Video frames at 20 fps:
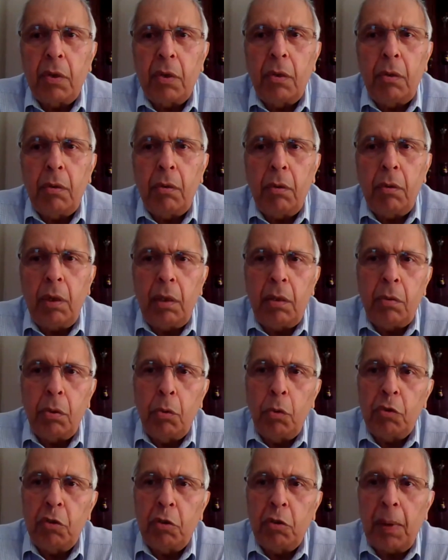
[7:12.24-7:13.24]
So it
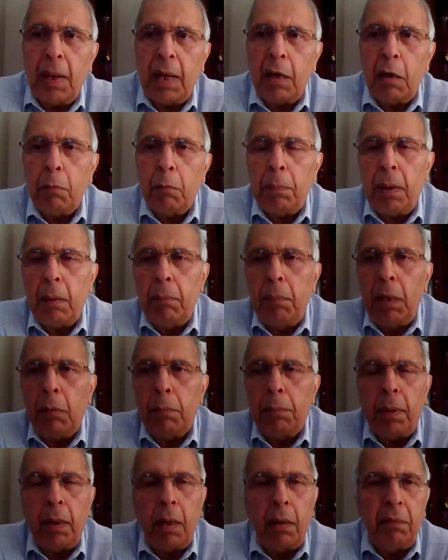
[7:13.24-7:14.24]
talks about a
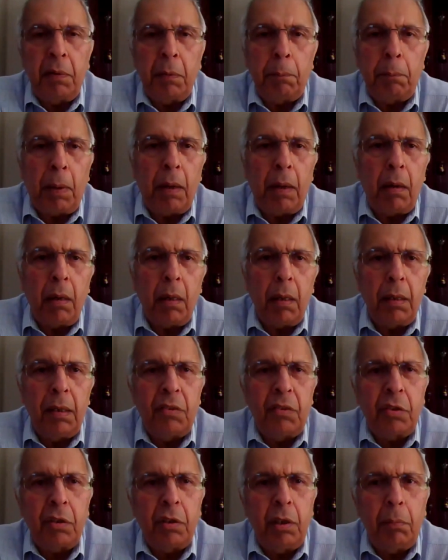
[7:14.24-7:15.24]
public-private
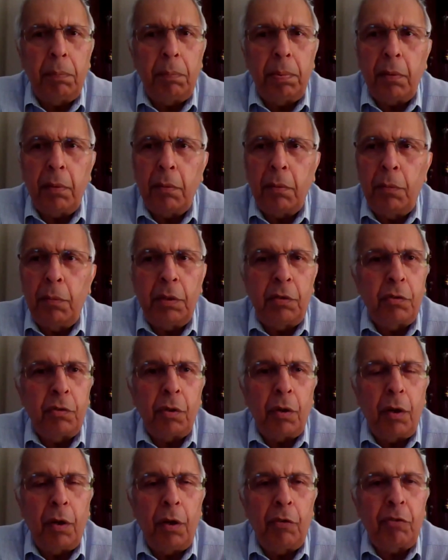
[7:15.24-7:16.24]
partnership,
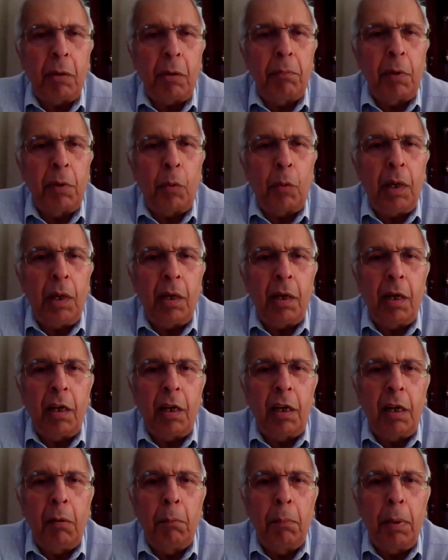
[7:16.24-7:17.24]
which is something we
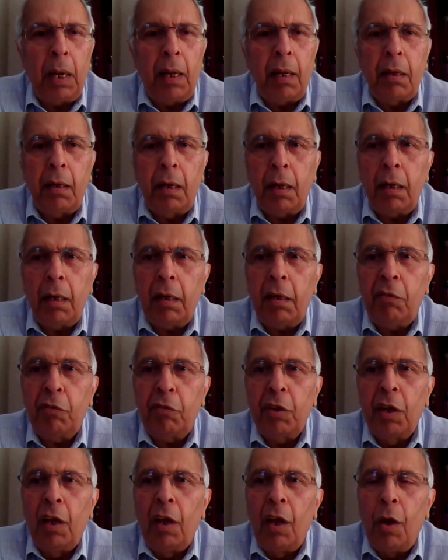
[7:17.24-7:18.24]
heard in Blair
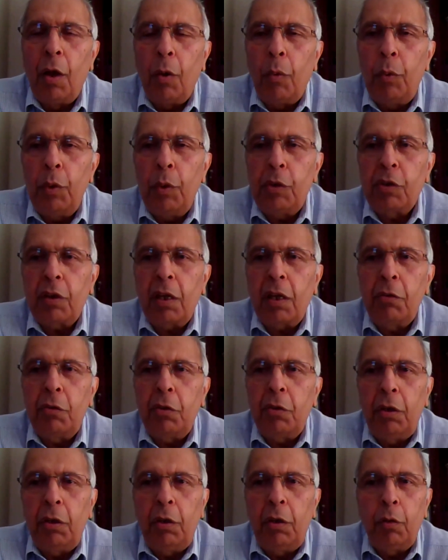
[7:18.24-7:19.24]
days, which
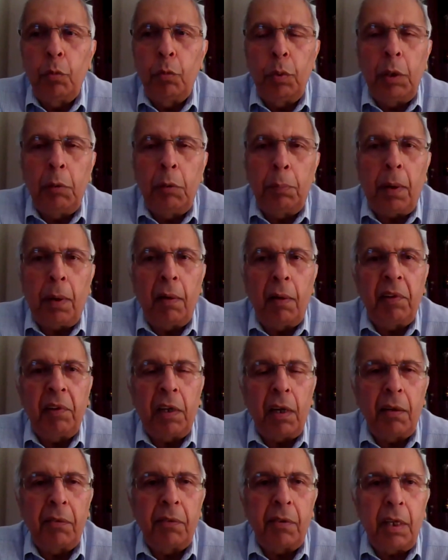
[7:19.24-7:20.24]
continued with
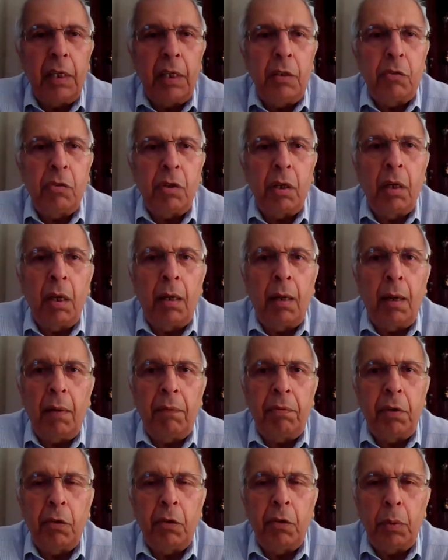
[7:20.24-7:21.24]
privatization and
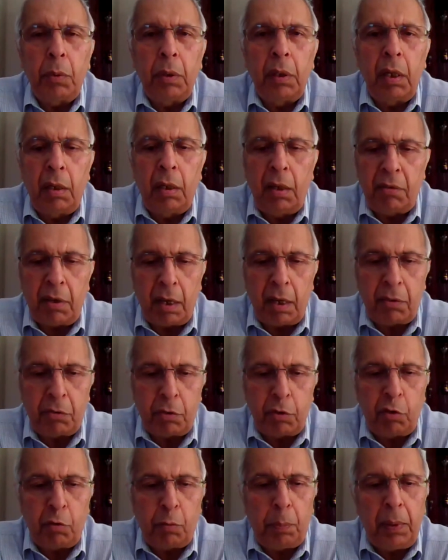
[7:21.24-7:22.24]
left us with a
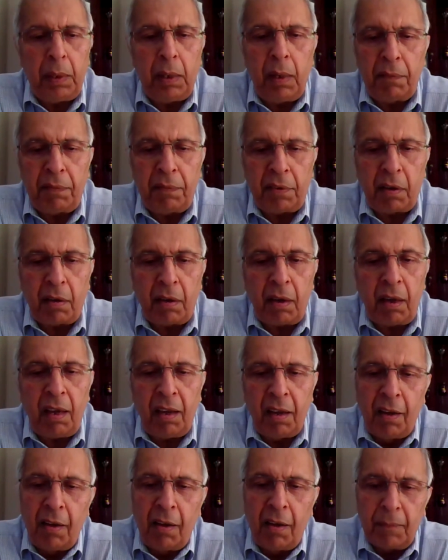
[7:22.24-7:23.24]
disastrous
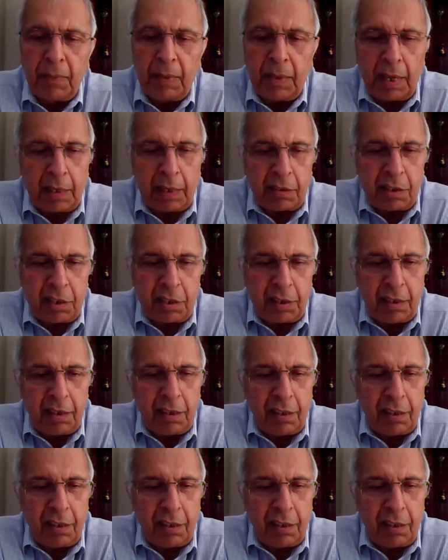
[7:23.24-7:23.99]
PFI. That